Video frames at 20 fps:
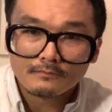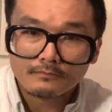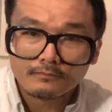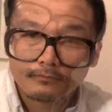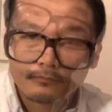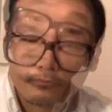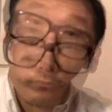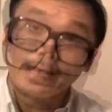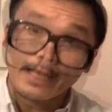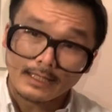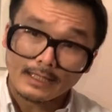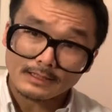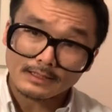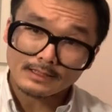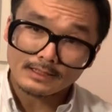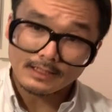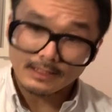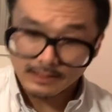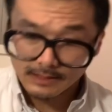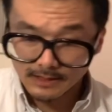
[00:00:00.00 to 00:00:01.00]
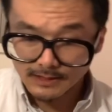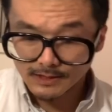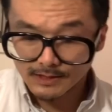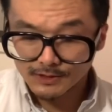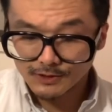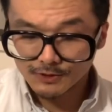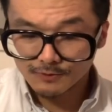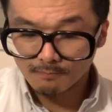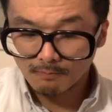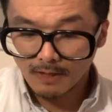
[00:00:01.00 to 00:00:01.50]
Next, this is
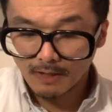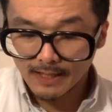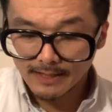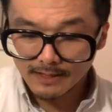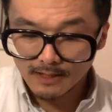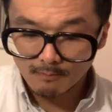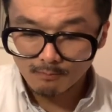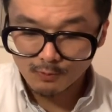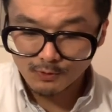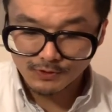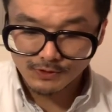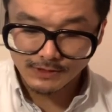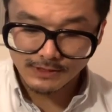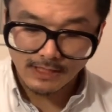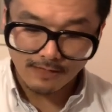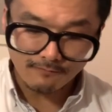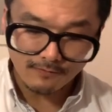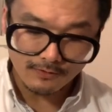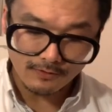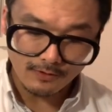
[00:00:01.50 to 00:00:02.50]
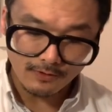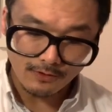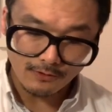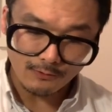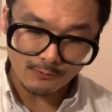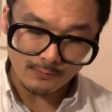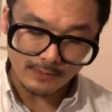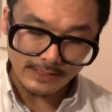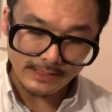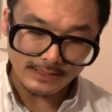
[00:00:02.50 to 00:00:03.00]
spy number
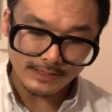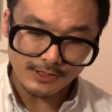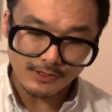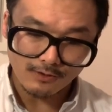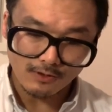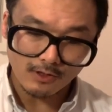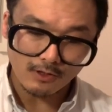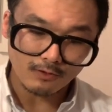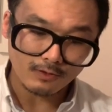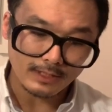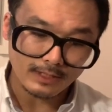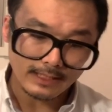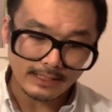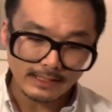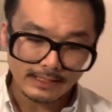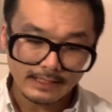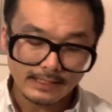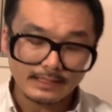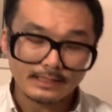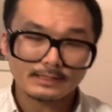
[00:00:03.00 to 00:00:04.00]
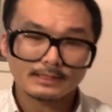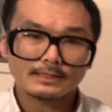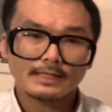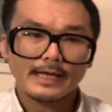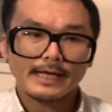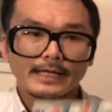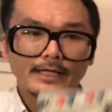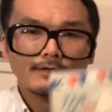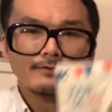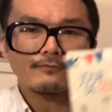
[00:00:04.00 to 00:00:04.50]
730. It is
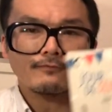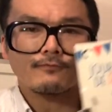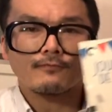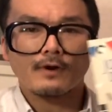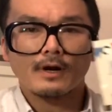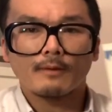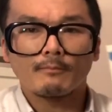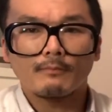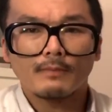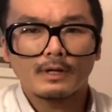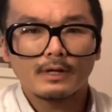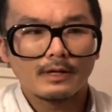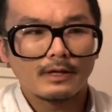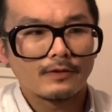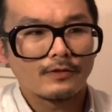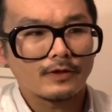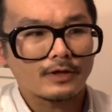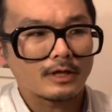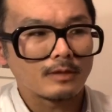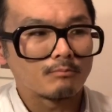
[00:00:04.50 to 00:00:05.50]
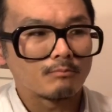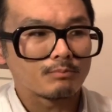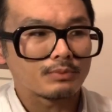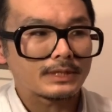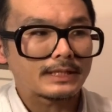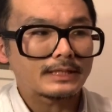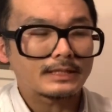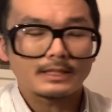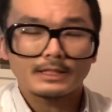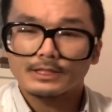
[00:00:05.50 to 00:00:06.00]
taken from the
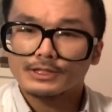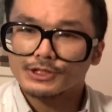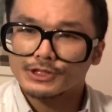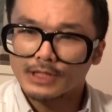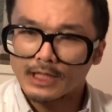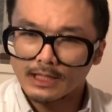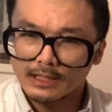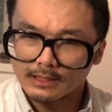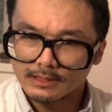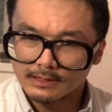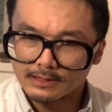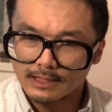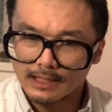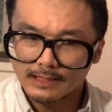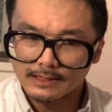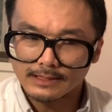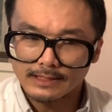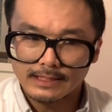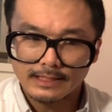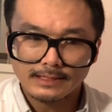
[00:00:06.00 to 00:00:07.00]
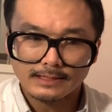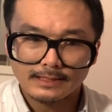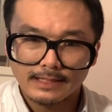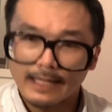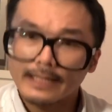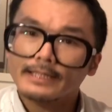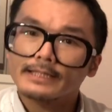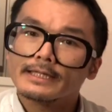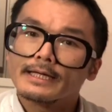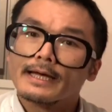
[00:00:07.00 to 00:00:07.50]
complete Jacques Tati
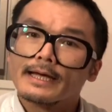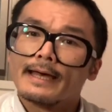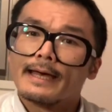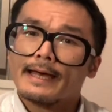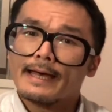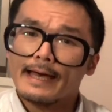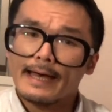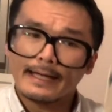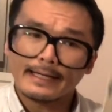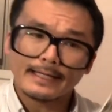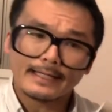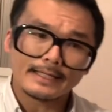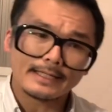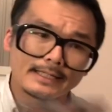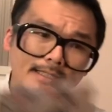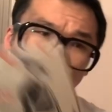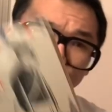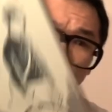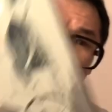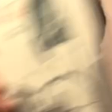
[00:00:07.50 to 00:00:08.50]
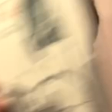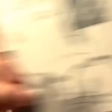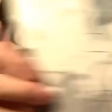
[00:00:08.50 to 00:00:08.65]
set, and it is